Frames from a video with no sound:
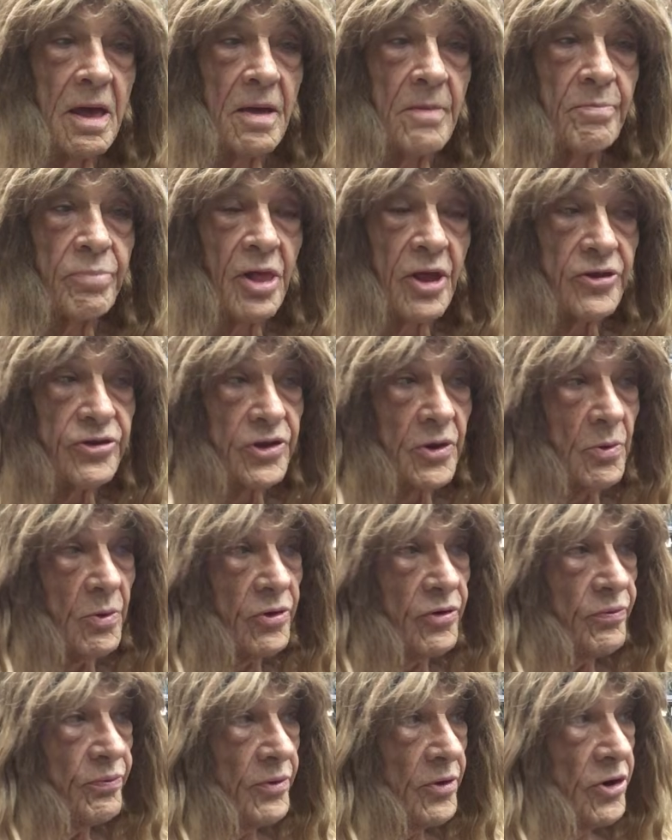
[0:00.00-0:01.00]
Plus, it
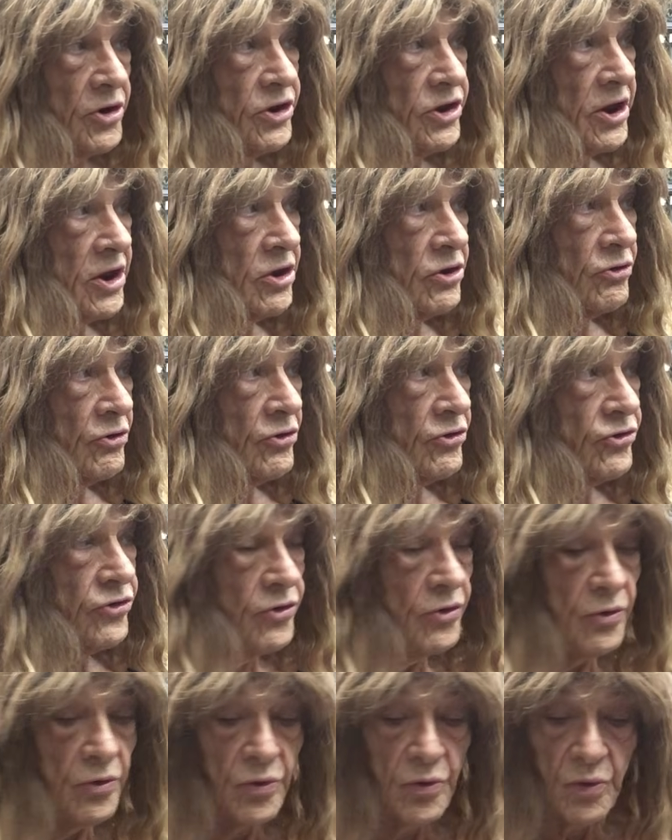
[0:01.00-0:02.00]
was very dangerous
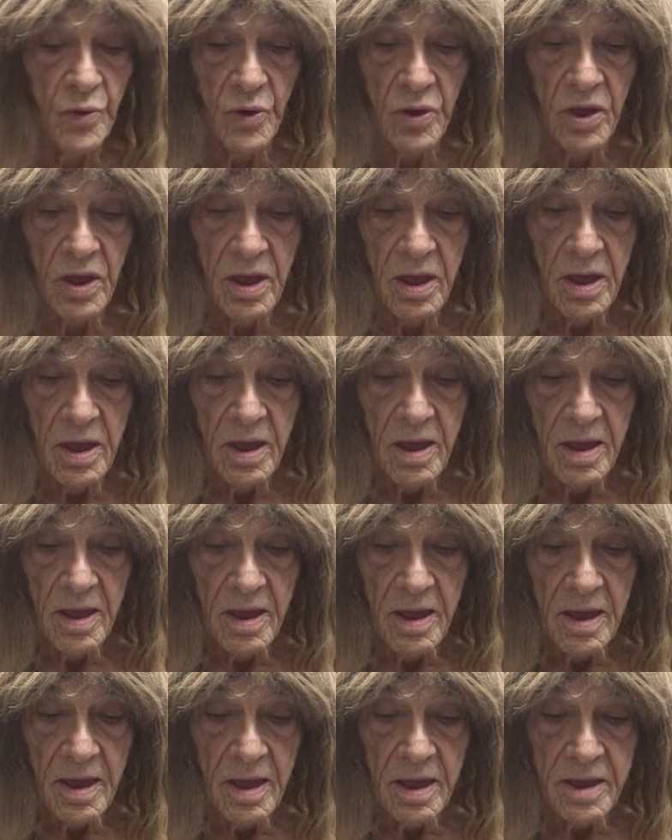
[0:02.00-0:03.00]
to
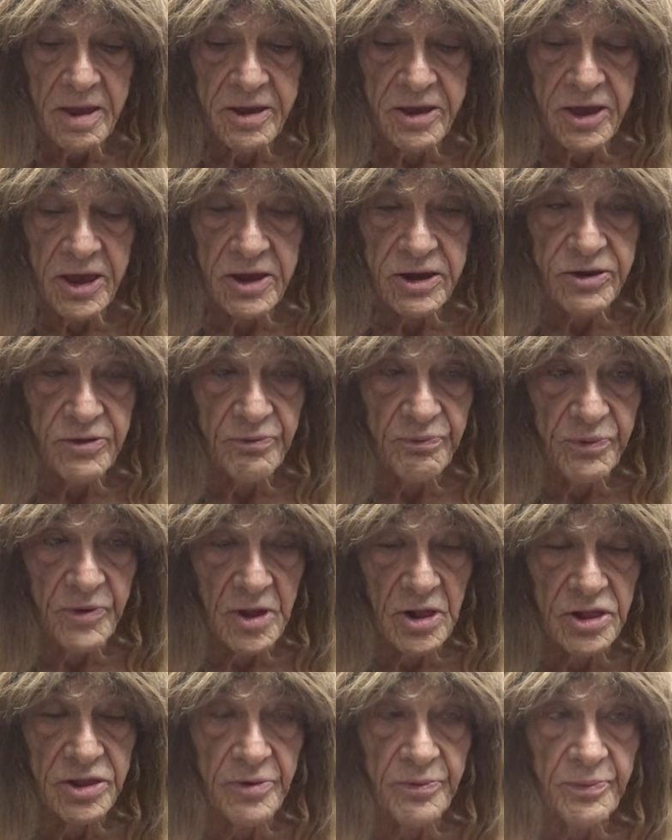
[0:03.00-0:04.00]
get
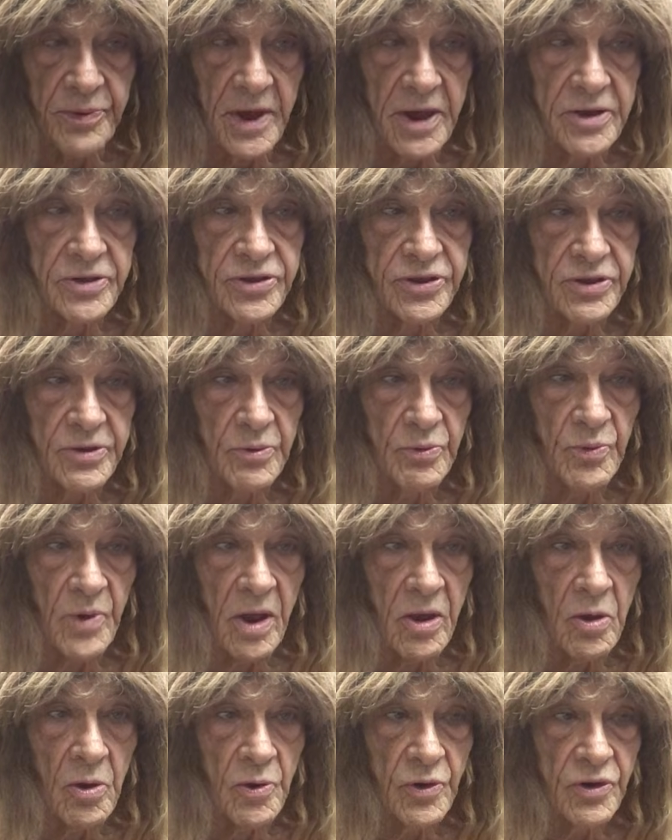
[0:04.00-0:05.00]
field effects
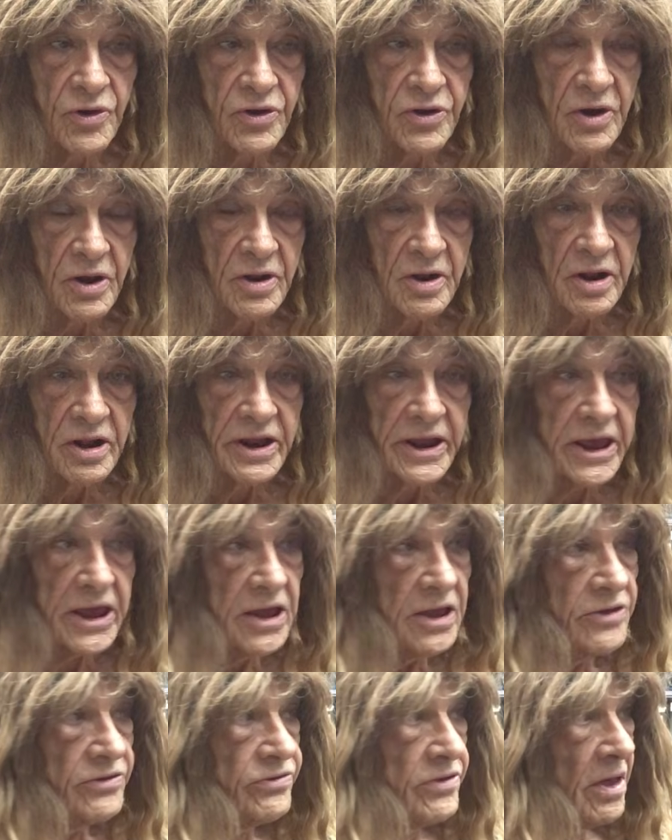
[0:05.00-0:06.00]
around
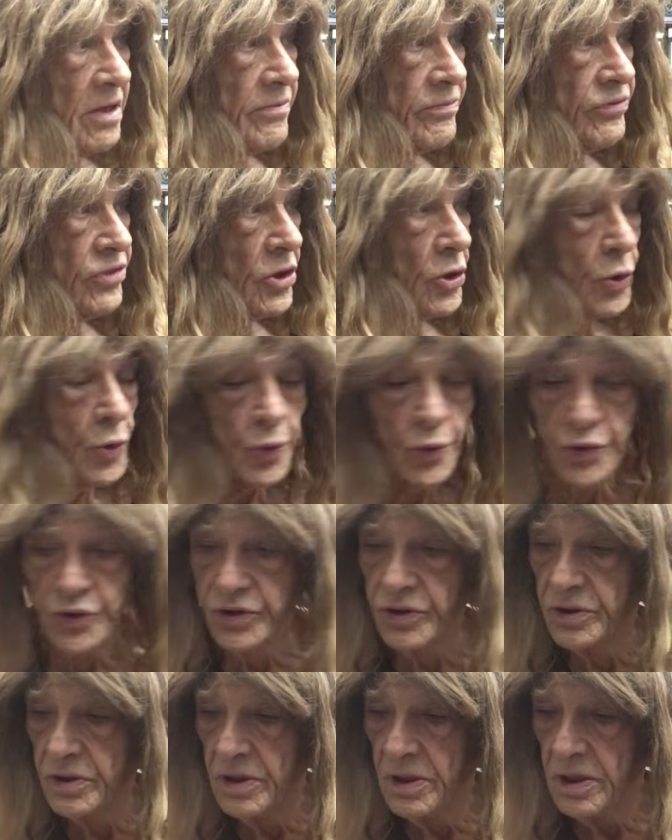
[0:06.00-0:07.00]
legs of those
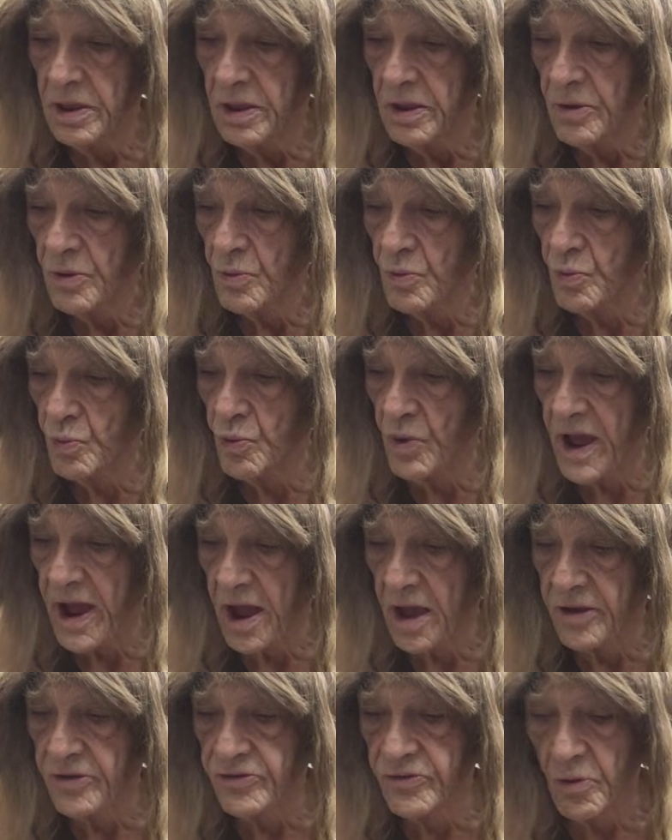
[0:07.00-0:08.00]

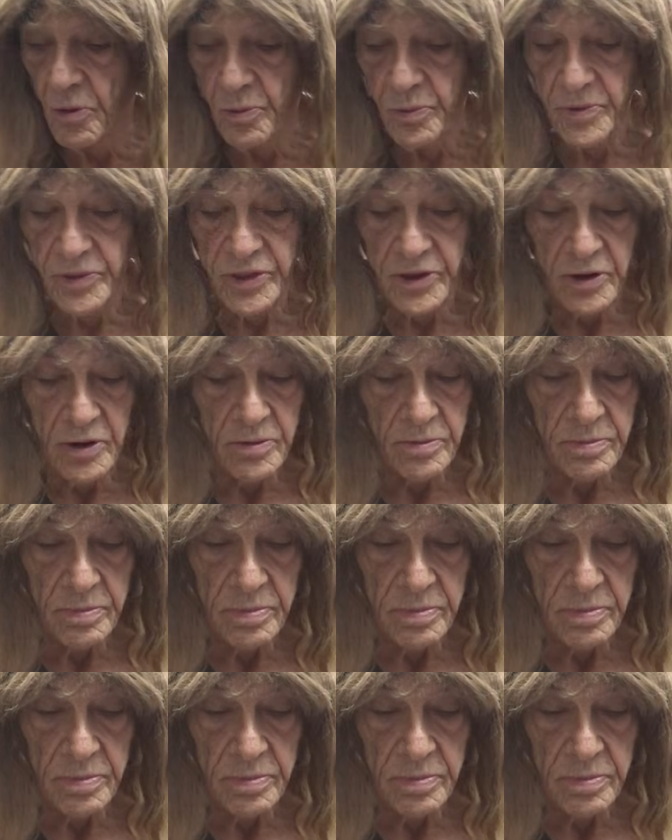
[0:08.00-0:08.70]
racks over there.